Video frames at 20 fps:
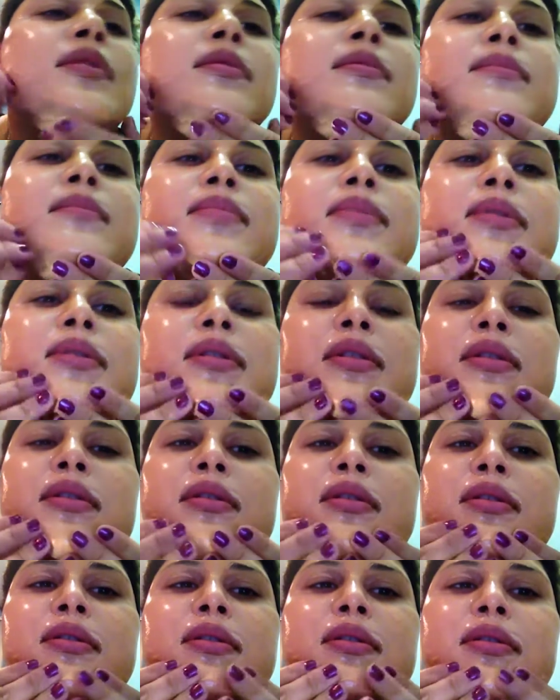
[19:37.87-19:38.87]
and
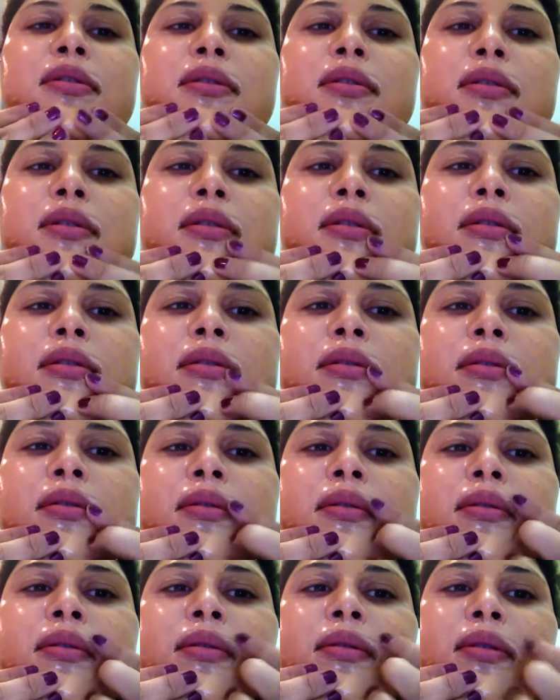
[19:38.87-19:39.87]
peel it.
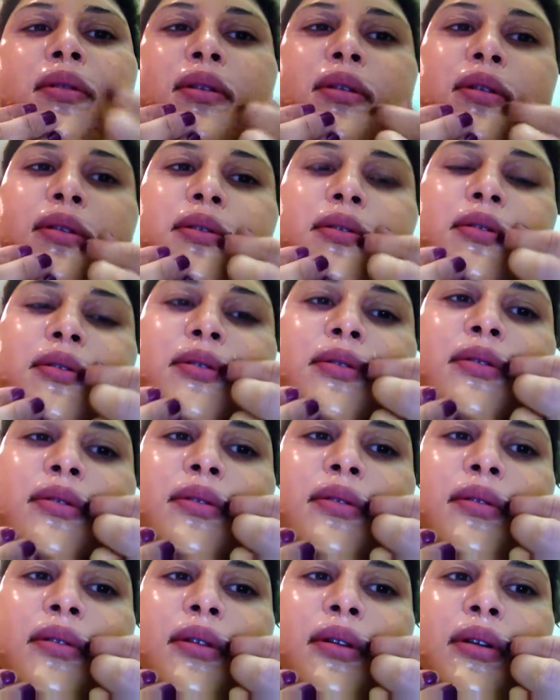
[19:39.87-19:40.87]
It is
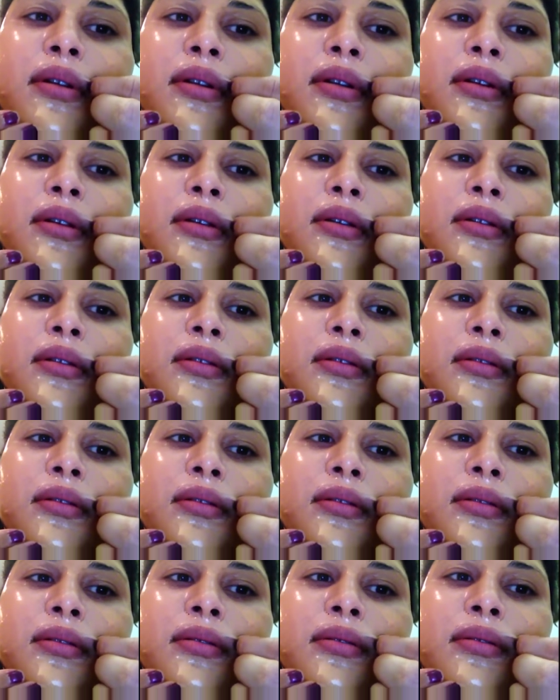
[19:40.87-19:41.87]
so hard.
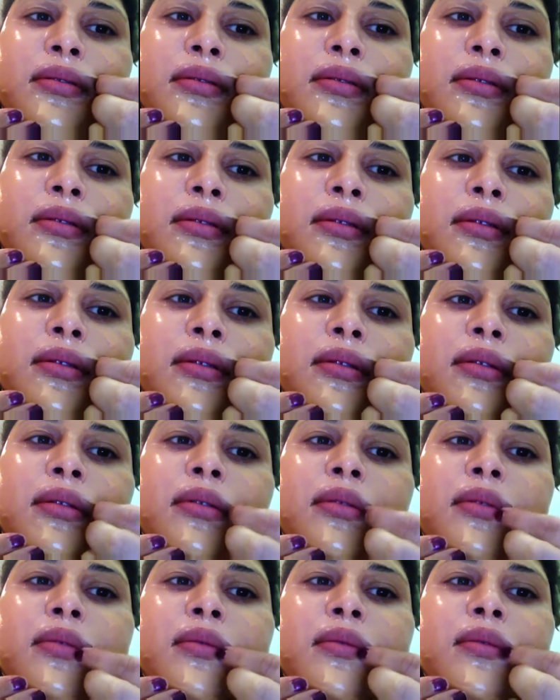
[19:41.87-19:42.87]

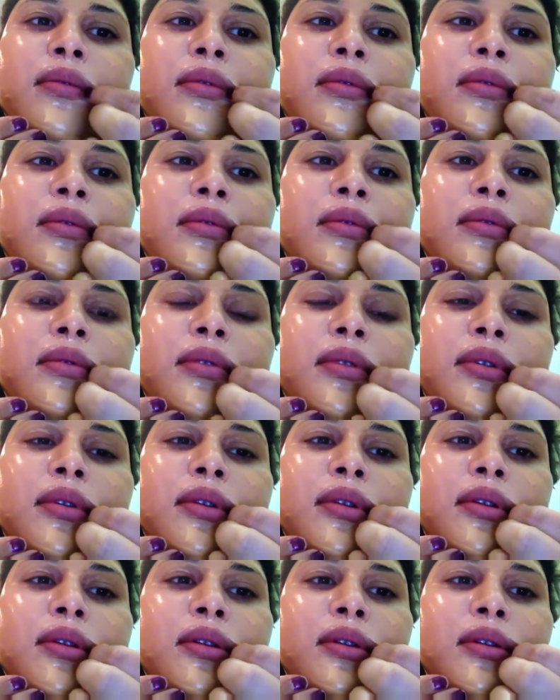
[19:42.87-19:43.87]
Oh,
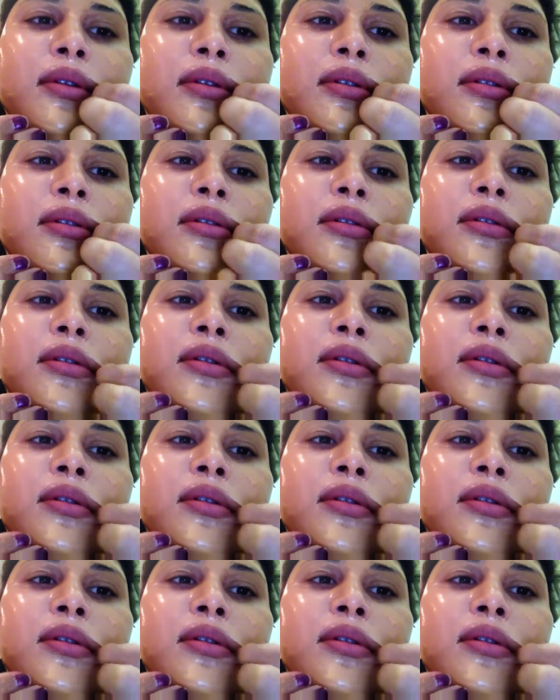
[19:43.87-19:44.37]
look.